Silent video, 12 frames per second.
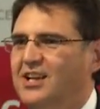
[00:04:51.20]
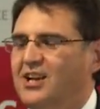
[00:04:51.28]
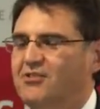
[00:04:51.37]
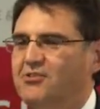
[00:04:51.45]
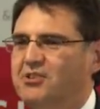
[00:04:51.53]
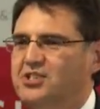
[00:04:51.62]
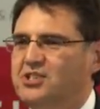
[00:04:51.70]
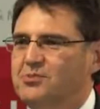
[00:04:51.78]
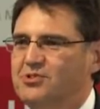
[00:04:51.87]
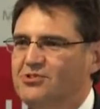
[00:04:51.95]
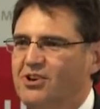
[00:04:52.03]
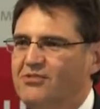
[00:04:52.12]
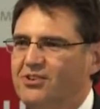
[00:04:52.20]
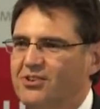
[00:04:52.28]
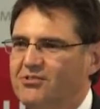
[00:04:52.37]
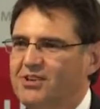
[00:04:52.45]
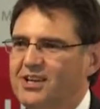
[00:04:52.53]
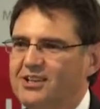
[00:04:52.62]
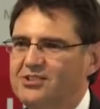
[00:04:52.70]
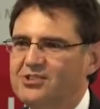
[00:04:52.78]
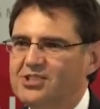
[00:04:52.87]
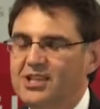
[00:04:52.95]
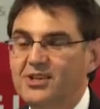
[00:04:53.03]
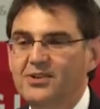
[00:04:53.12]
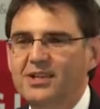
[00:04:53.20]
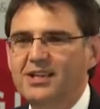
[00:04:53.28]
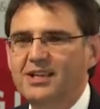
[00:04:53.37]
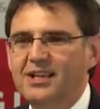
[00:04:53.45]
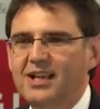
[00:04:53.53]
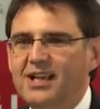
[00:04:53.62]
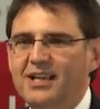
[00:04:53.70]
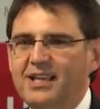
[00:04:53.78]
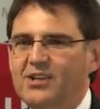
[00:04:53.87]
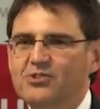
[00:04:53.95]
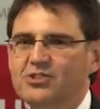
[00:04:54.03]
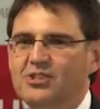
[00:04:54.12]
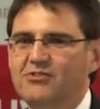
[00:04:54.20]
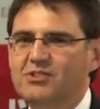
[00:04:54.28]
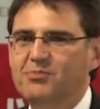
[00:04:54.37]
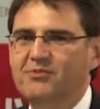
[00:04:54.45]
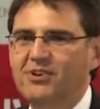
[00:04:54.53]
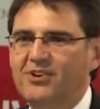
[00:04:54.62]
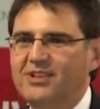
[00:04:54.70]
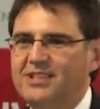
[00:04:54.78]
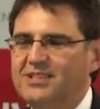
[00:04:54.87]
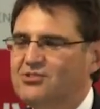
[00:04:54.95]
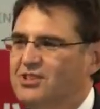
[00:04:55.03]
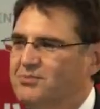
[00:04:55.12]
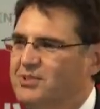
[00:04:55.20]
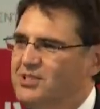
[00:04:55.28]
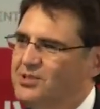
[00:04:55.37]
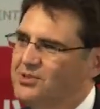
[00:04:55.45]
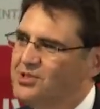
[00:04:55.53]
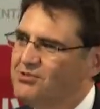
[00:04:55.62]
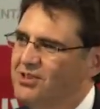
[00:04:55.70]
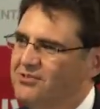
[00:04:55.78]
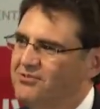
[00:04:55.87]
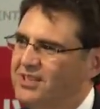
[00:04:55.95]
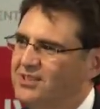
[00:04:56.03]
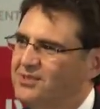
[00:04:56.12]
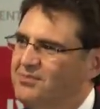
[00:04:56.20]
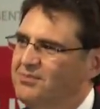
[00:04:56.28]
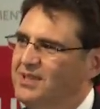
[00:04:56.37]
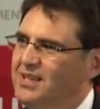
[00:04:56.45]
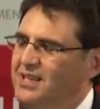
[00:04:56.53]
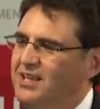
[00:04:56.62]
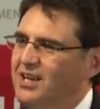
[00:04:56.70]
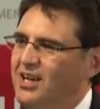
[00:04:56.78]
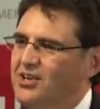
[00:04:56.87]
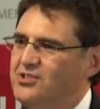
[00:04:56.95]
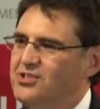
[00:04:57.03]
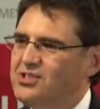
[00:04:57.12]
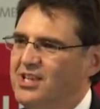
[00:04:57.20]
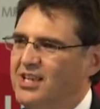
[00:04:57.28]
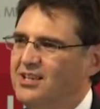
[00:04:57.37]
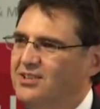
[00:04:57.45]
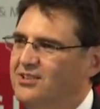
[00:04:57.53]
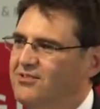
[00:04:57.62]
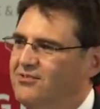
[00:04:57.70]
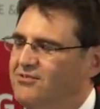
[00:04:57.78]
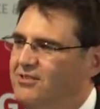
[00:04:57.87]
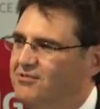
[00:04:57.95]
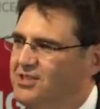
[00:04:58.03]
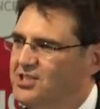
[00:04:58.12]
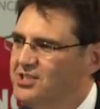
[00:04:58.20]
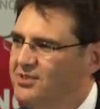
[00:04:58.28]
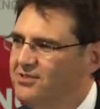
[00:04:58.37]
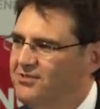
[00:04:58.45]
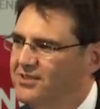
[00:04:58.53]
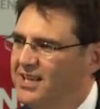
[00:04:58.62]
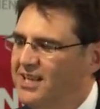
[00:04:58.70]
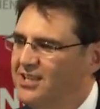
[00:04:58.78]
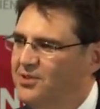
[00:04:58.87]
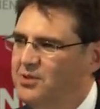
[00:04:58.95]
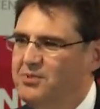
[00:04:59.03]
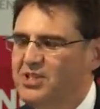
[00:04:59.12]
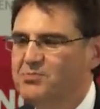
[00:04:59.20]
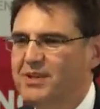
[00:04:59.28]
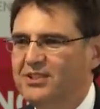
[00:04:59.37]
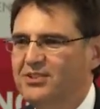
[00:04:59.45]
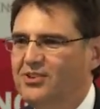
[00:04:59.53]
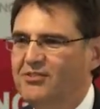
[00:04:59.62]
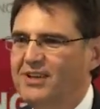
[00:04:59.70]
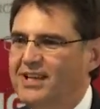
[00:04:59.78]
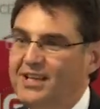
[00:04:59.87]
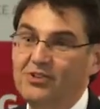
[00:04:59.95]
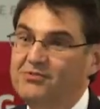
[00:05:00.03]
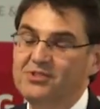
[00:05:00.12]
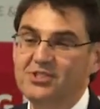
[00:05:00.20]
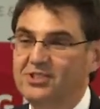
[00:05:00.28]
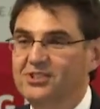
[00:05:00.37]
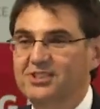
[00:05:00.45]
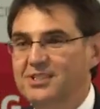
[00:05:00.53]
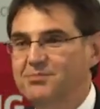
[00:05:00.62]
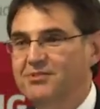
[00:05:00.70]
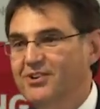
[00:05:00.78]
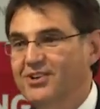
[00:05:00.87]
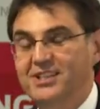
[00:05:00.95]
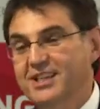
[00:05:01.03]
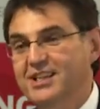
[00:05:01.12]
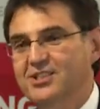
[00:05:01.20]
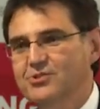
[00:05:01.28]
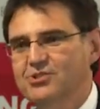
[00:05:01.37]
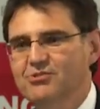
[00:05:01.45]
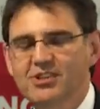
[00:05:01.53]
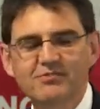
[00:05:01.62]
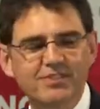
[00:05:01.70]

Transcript: of a reasonable driver on the road. So a health service providing treatment to a stroke victim owes a standard of care that would be expected of a health facility providing care to a stroke